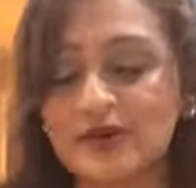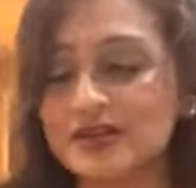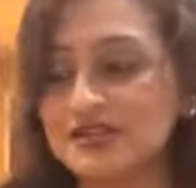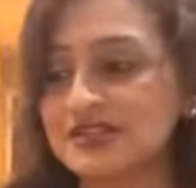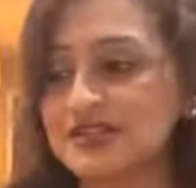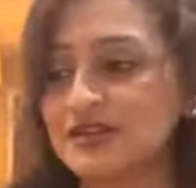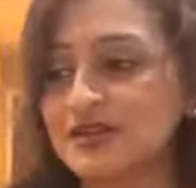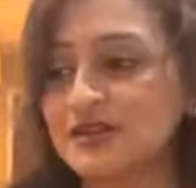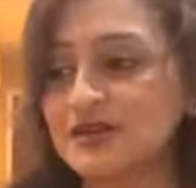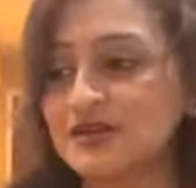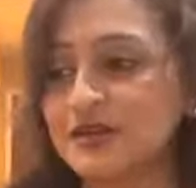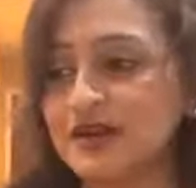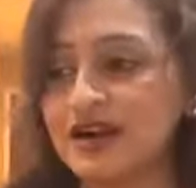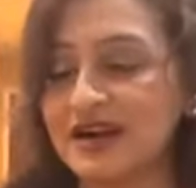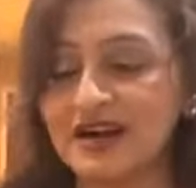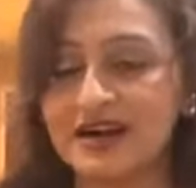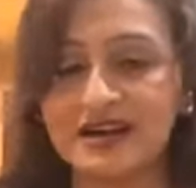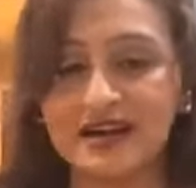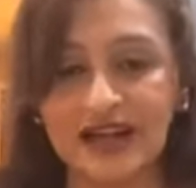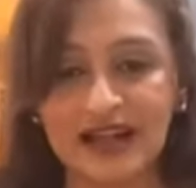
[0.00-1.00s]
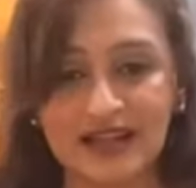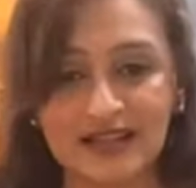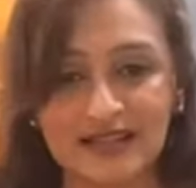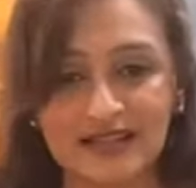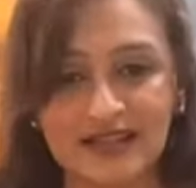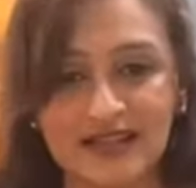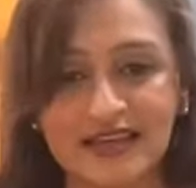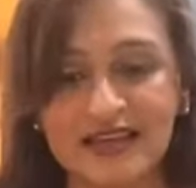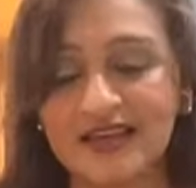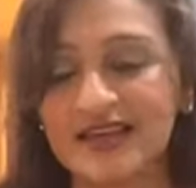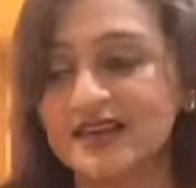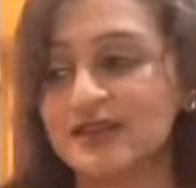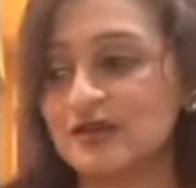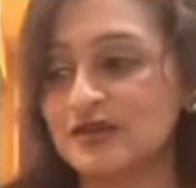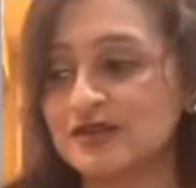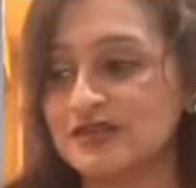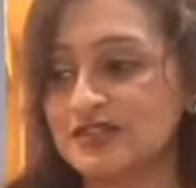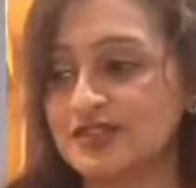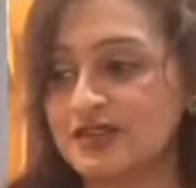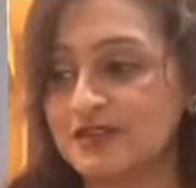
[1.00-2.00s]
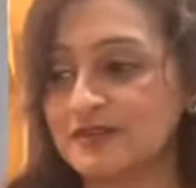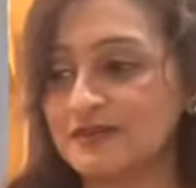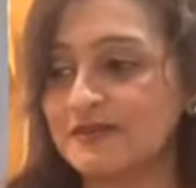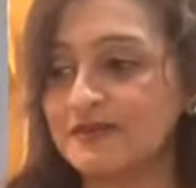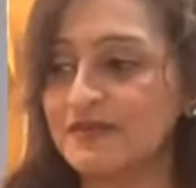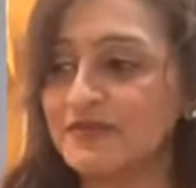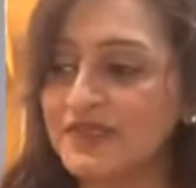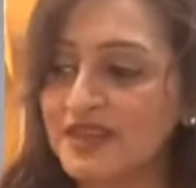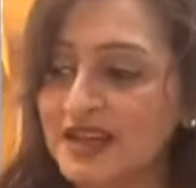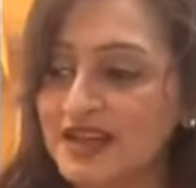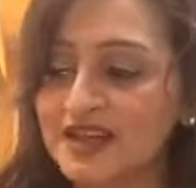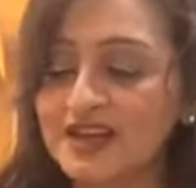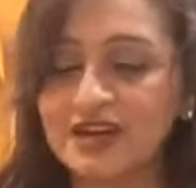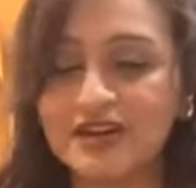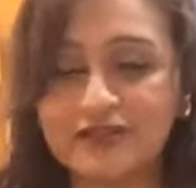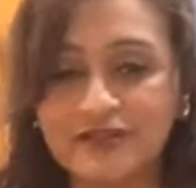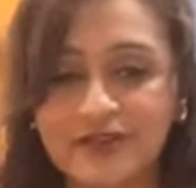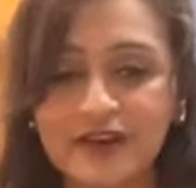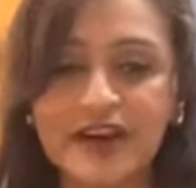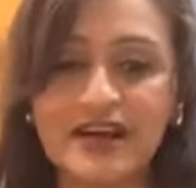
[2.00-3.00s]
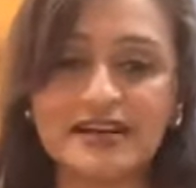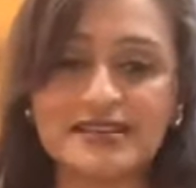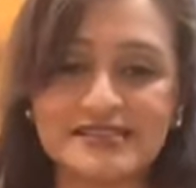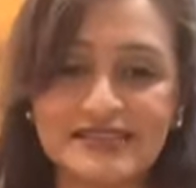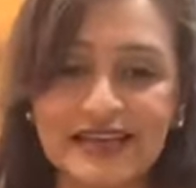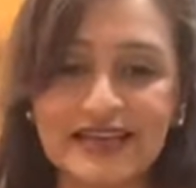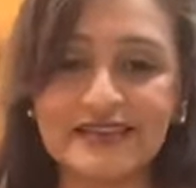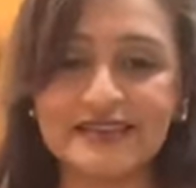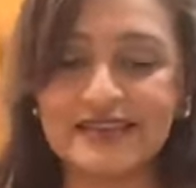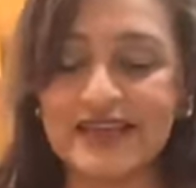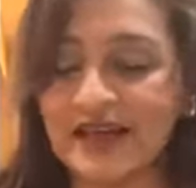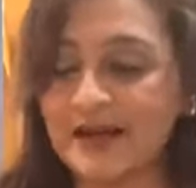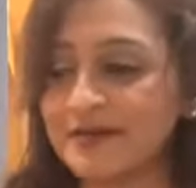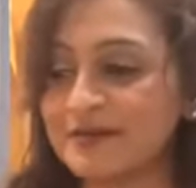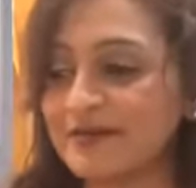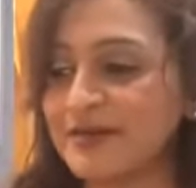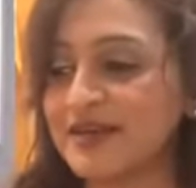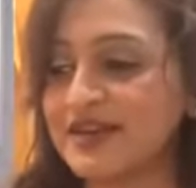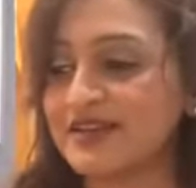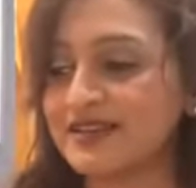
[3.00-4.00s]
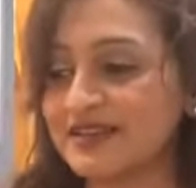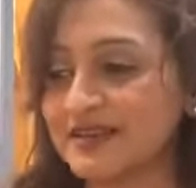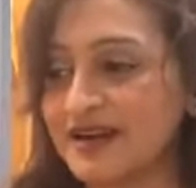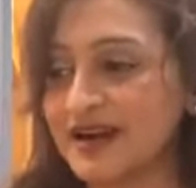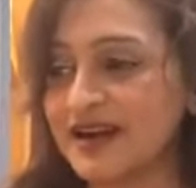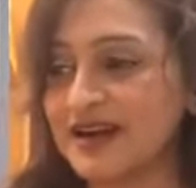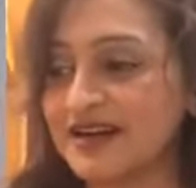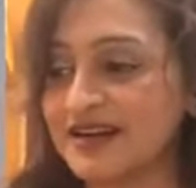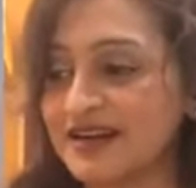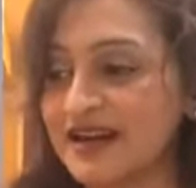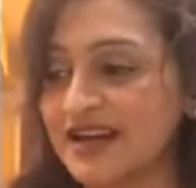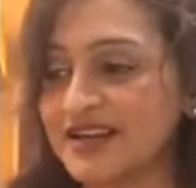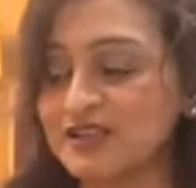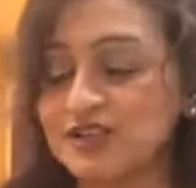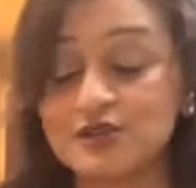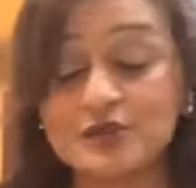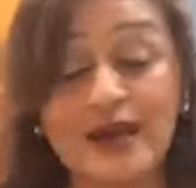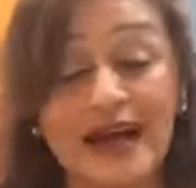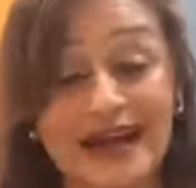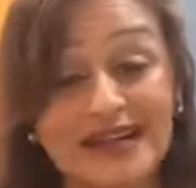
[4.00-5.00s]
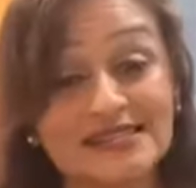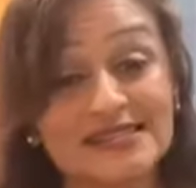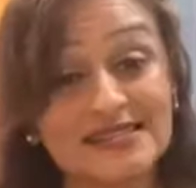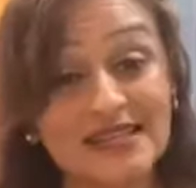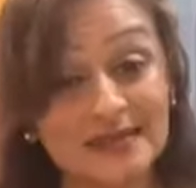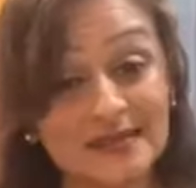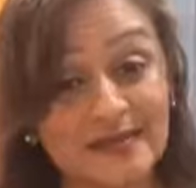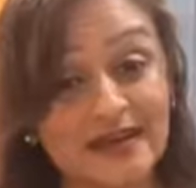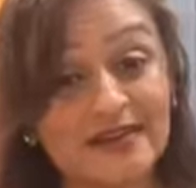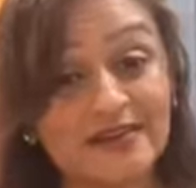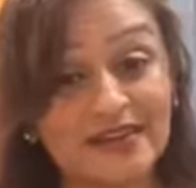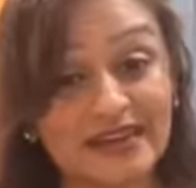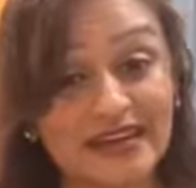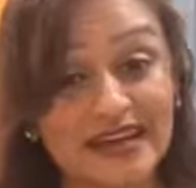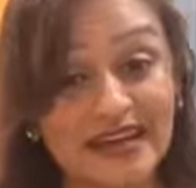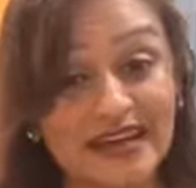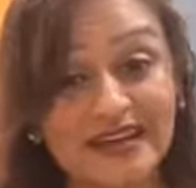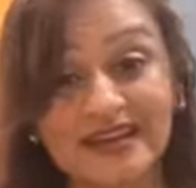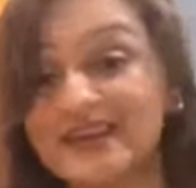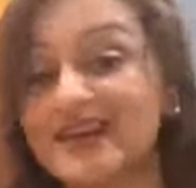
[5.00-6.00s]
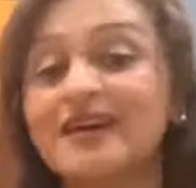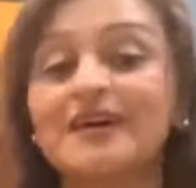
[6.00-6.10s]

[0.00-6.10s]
also healthy and also good for us and them, but I do ask them every day,